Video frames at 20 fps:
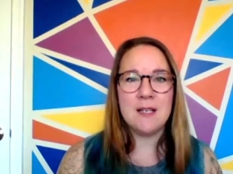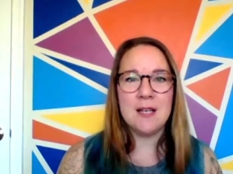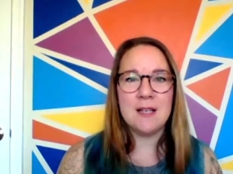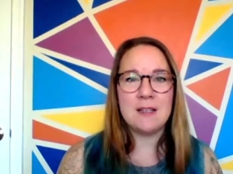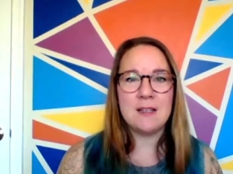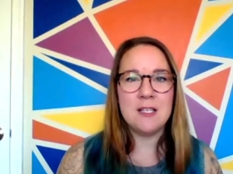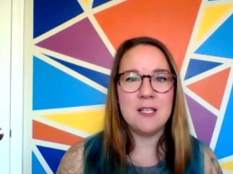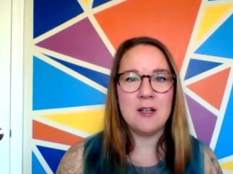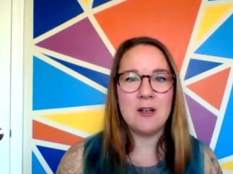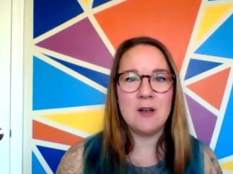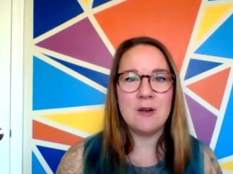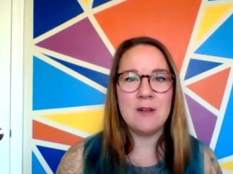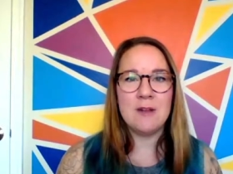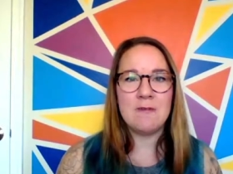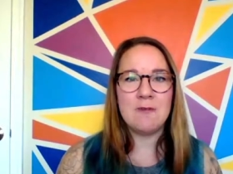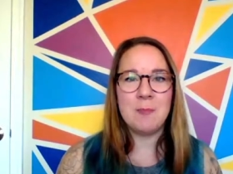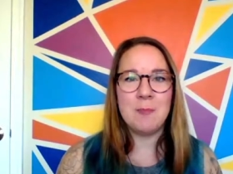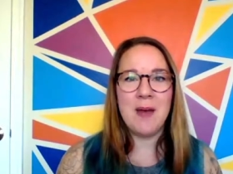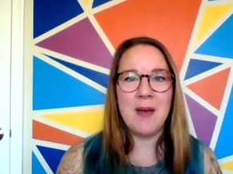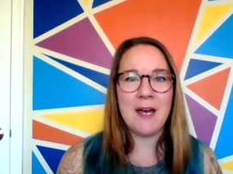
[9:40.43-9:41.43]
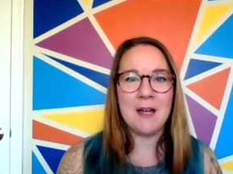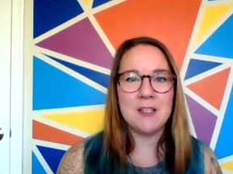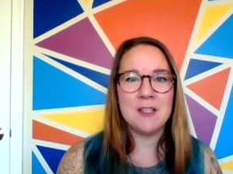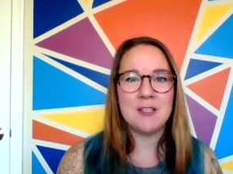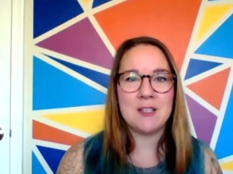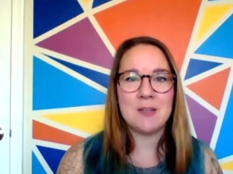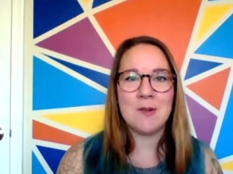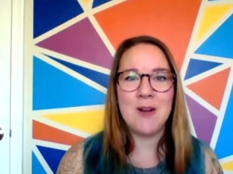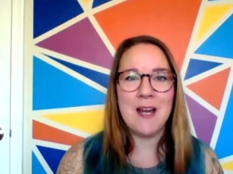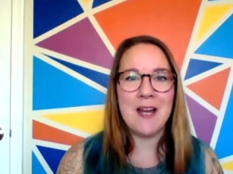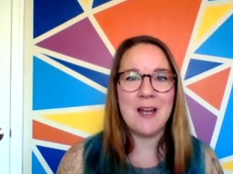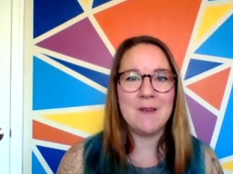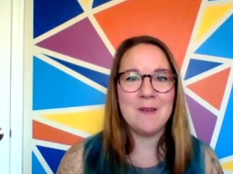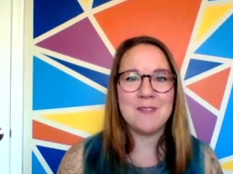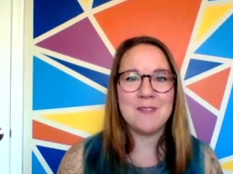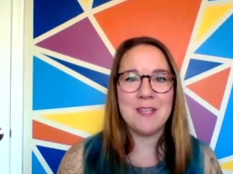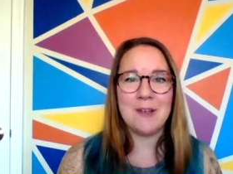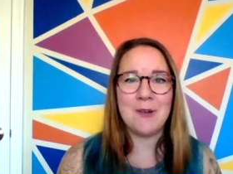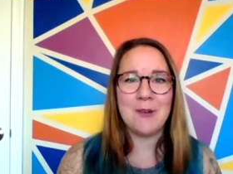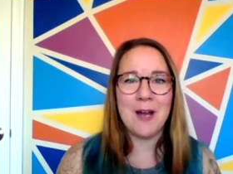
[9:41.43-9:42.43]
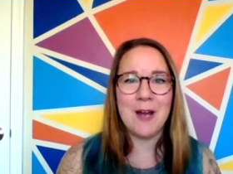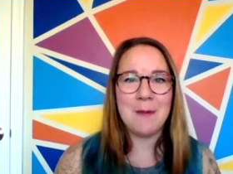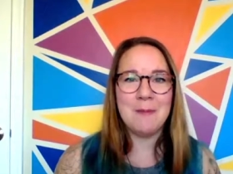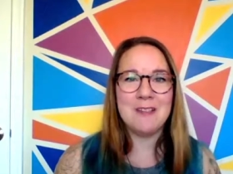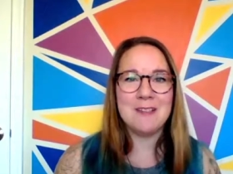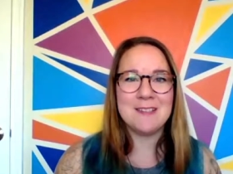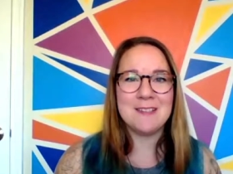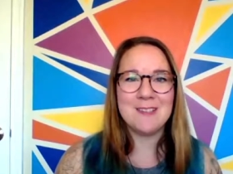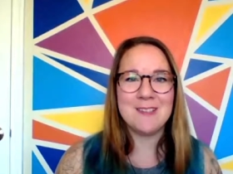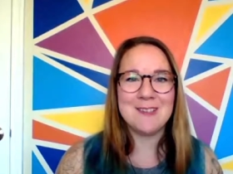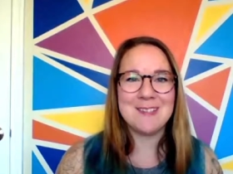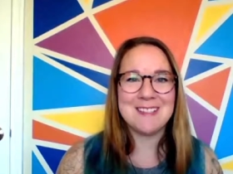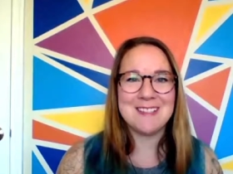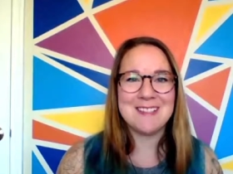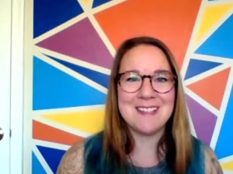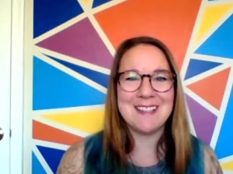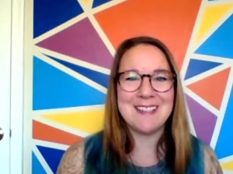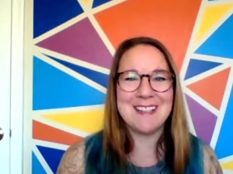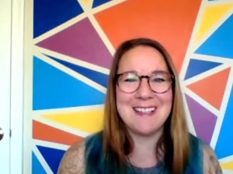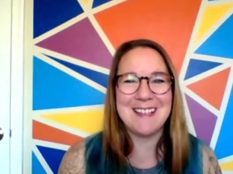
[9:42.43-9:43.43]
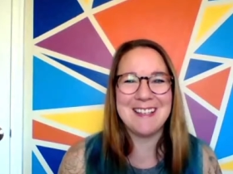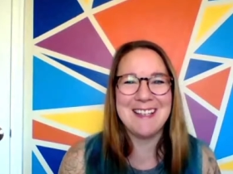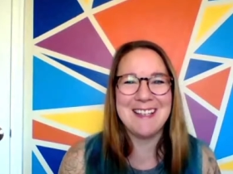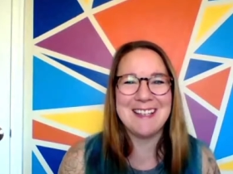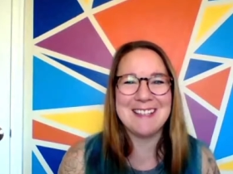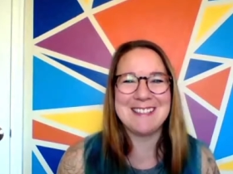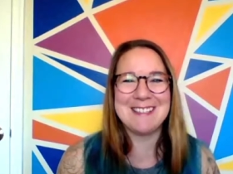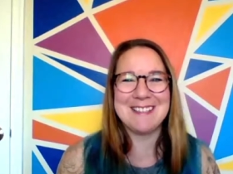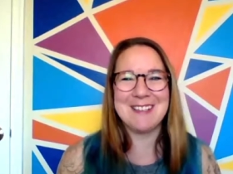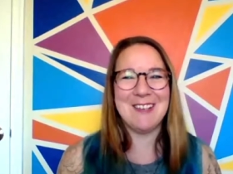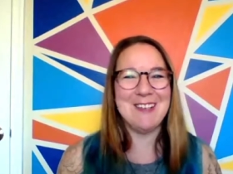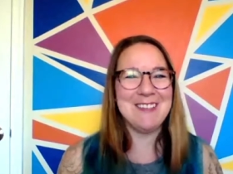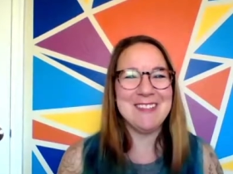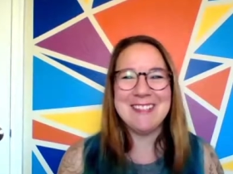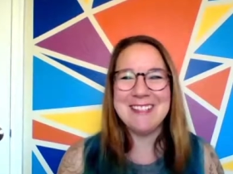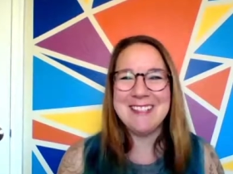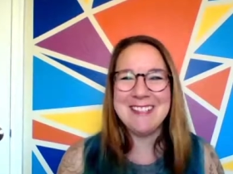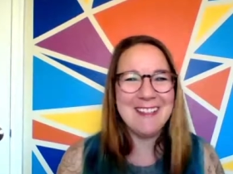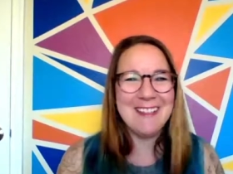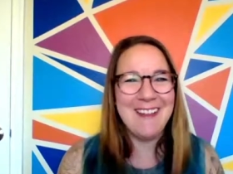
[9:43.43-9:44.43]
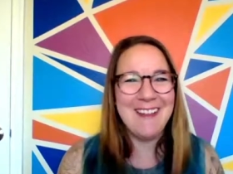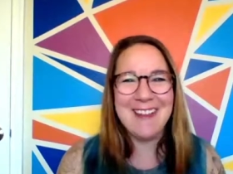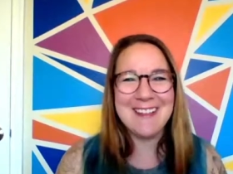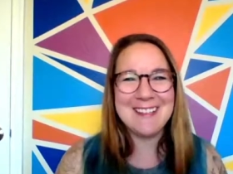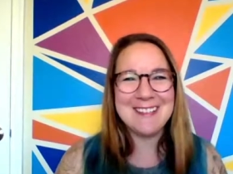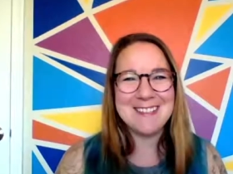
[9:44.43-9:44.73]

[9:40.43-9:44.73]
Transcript: And, you know, if a package arrives, they grab it so it doesn't get stolen and all that